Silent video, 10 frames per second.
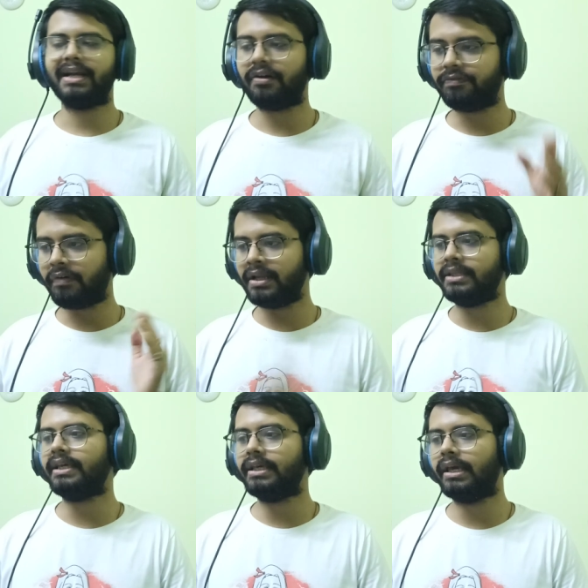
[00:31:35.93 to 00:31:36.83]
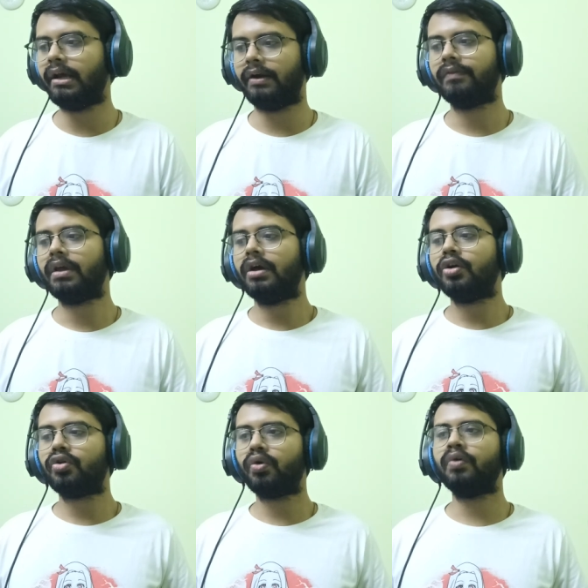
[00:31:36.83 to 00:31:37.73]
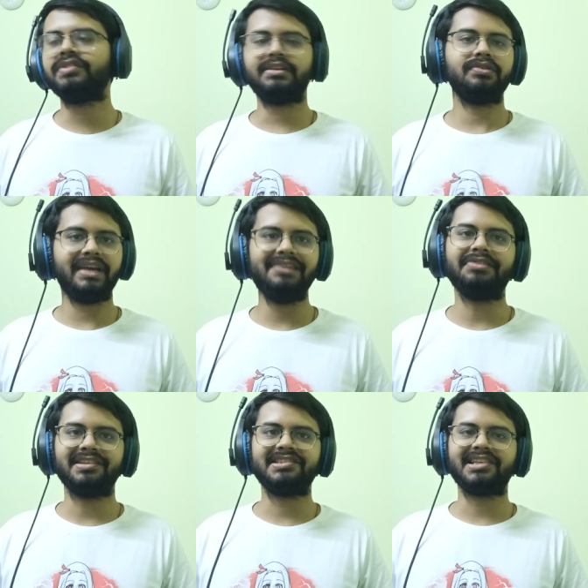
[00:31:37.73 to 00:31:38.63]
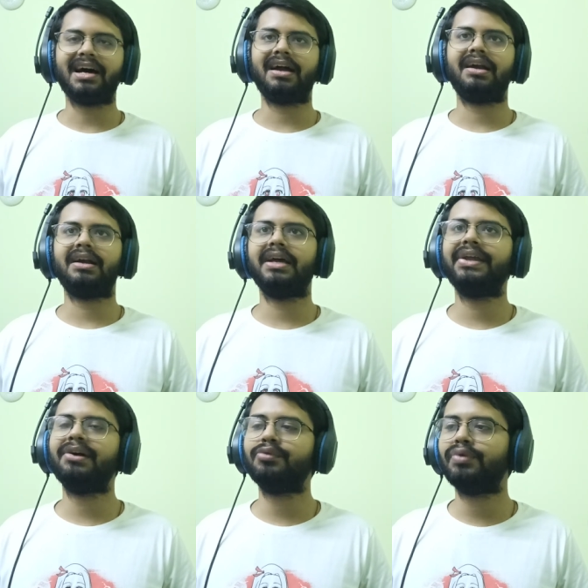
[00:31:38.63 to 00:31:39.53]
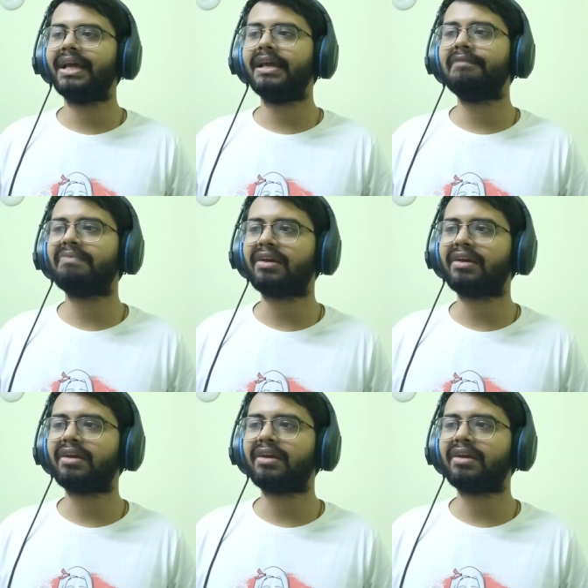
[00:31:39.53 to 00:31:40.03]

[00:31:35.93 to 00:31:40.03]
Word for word: Now, funny thing here, crows and ravens are in a way